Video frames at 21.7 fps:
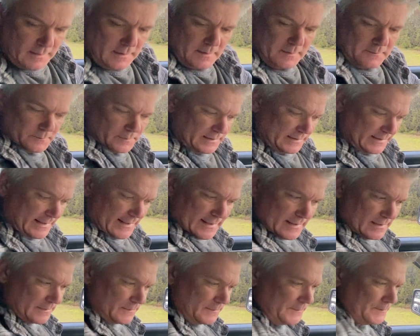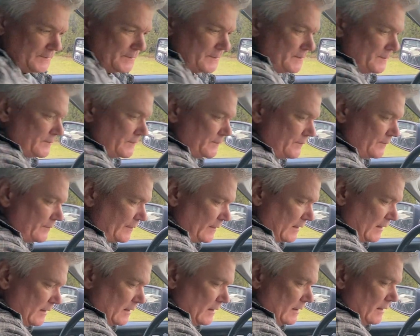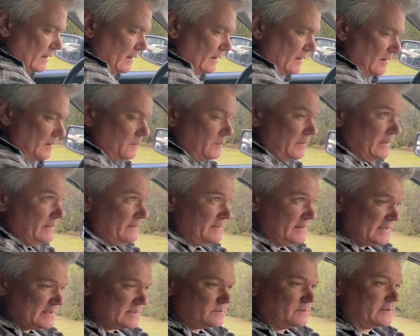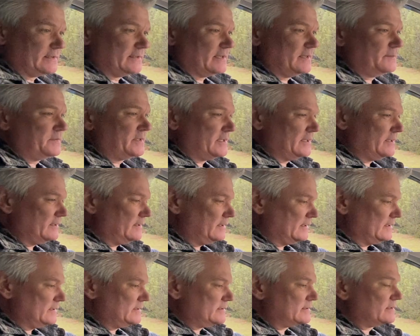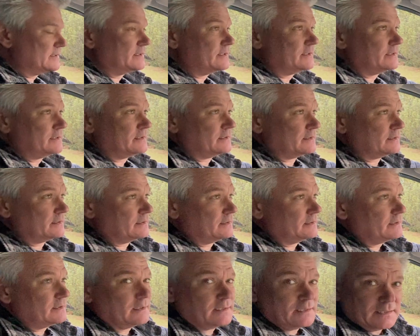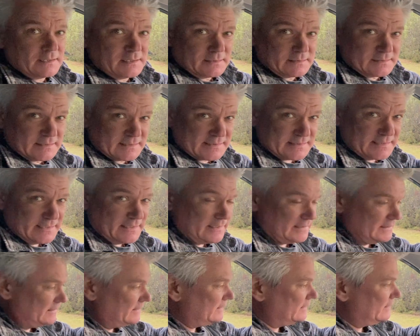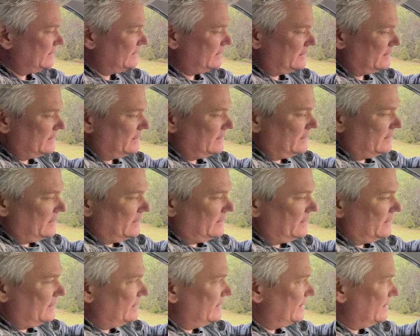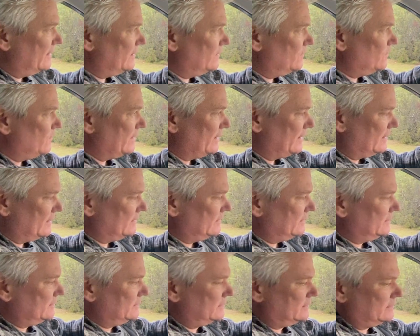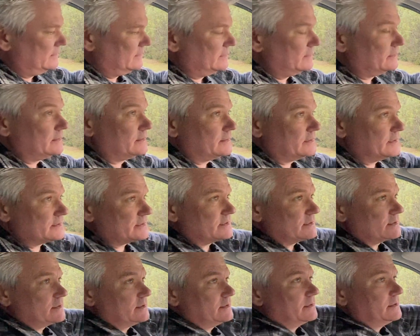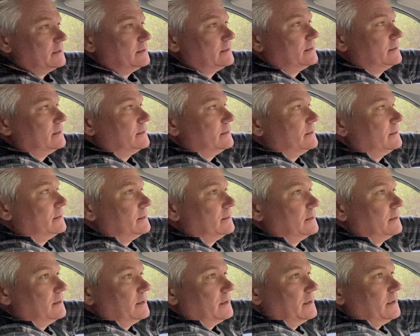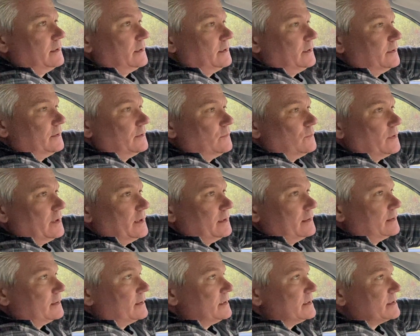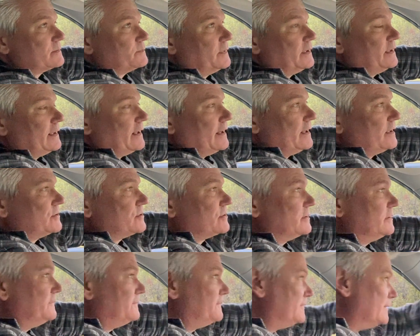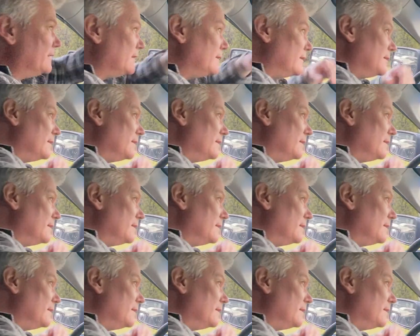But now we have this one, and I'm curious to see how well this is gonna, you know what? This might actually fit.